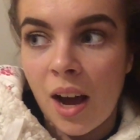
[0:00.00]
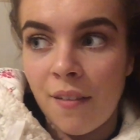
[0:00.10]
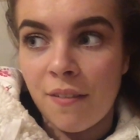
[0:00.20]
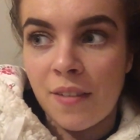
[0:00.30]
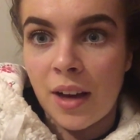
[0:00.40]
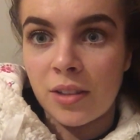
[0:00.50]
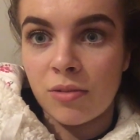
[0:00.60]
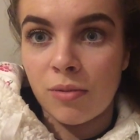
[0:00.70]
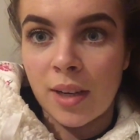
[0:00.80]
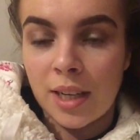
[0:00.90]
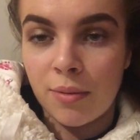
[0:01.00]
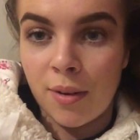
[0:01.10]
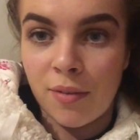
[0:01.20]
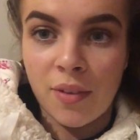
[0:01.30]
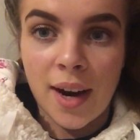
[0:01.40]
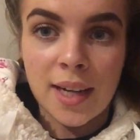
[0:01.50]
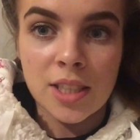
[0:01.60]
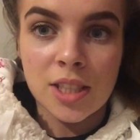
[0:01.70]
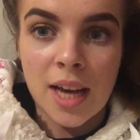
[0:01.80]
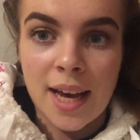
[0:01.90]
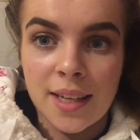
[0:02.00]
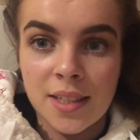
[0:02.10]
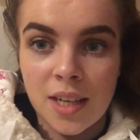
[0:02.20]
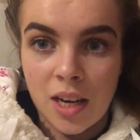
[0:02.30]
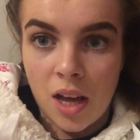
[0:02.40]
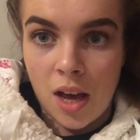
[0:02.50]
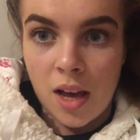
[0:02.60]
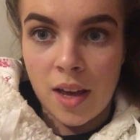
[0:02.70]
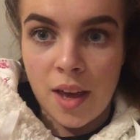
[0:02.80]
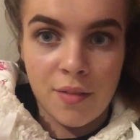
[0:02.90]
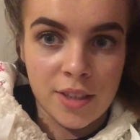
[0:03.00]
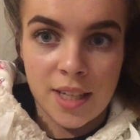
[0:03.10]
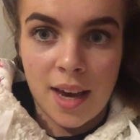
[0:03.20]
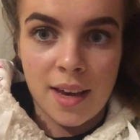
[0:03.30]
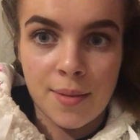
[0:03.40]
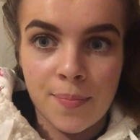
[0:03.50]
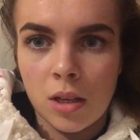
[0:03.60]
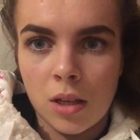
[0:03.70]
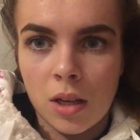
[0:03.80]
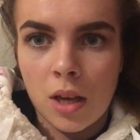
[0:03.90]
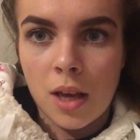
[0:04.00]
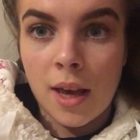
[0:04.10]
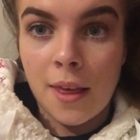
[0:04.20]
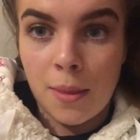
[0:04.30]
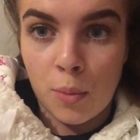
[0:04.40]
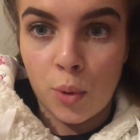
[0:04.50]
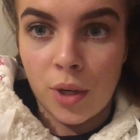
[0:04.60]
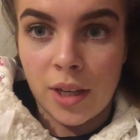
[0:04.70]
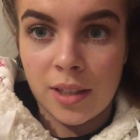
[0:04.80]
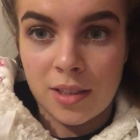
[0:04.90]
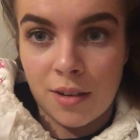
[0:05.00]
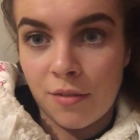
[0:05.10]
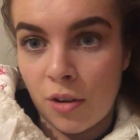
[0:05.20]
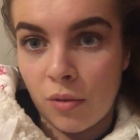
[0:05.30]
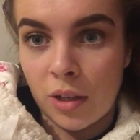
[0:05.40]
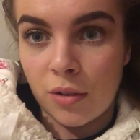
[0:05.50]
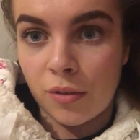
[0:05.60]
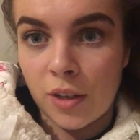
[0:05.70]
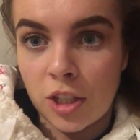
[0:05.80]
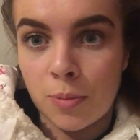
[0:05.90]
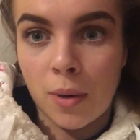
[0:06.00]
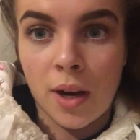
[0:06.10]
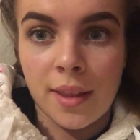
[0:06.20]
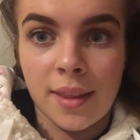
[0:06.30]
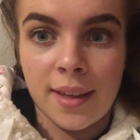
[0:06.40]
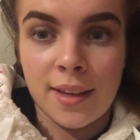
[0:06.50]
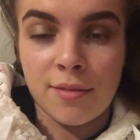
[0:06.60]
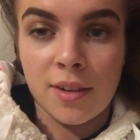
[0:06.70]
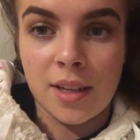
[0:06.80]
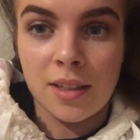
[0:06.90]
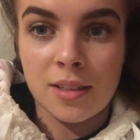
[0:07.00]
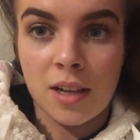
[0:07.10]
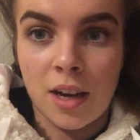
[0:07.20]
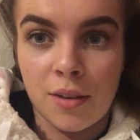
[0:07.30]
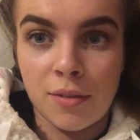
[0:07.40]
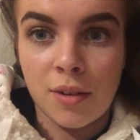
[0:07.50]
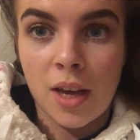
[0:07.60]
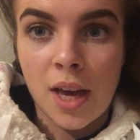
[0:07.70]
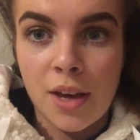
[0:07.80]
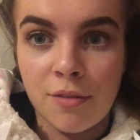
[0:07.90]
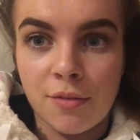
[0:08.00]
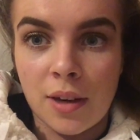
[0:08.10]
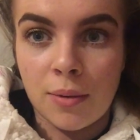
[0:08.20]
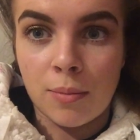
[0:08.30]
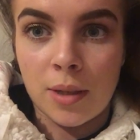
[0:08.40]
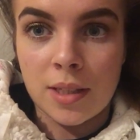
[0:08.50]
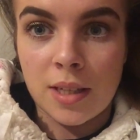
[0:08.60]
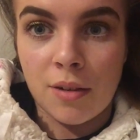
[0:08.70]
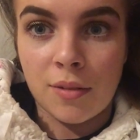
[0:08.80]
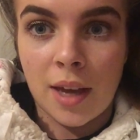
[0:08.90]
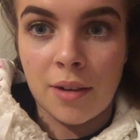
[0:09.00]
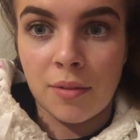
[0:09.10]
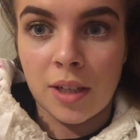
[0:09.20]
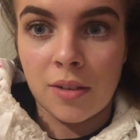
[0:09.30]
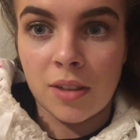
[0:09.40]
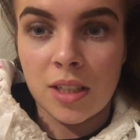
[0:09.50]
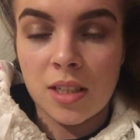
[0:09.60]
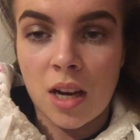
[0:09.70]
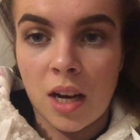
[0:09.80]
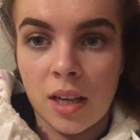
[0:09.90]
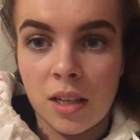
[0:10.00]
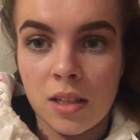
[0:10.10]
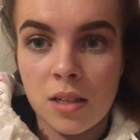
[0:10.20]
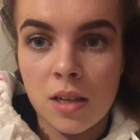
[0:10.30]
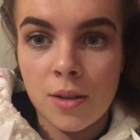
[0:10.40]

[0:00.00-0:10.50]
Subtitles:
I felt really refreshed and alert every day. In the mornings I felt really refreshed, but in the evenings I've found myself getting really, really tired.